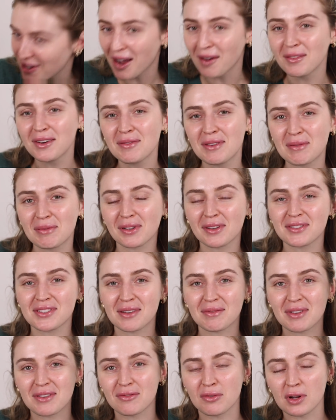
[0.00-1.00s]
know how many people have
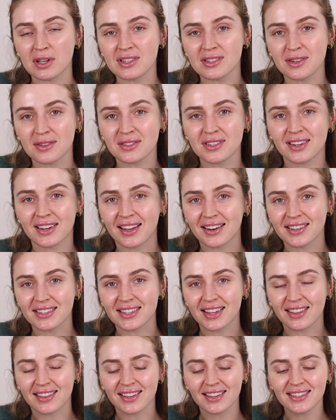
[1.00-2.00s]
sent me voice notes on how to
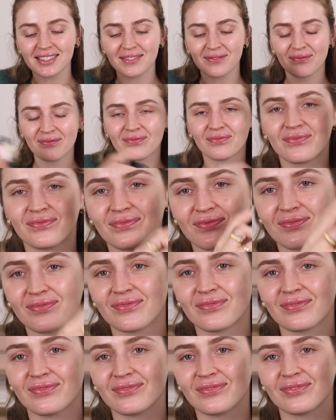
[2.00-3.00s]
say this?
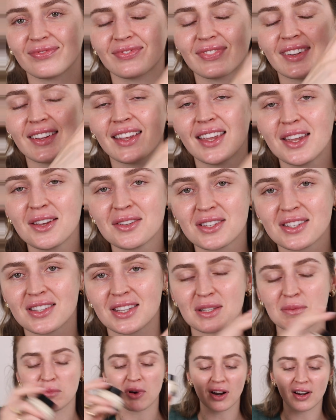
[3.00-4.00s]
He uses
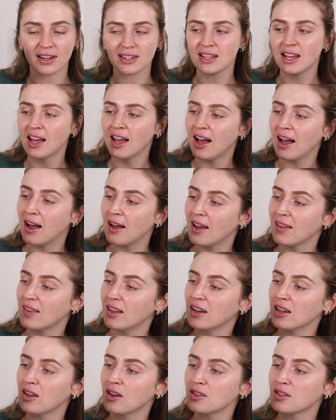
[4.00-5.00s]
this product. Uh, and
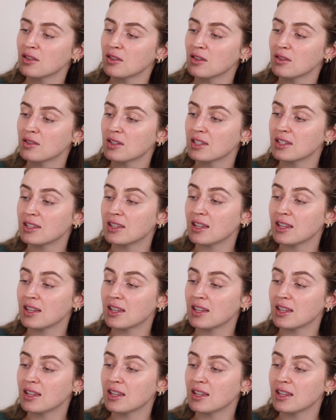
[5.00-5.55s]
then he also uses